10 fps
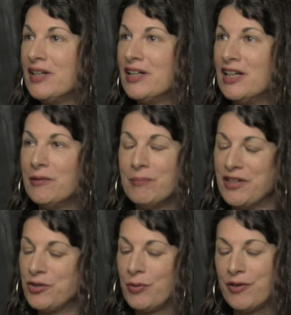My
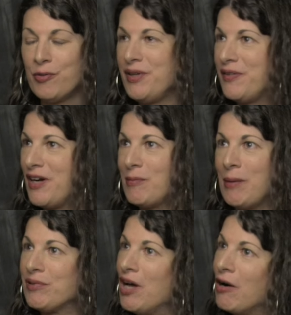Twitter will be there, my
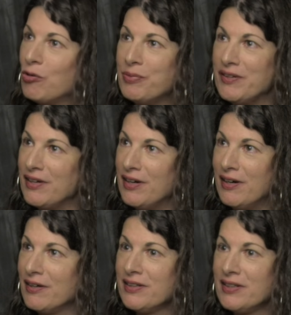blog will be there,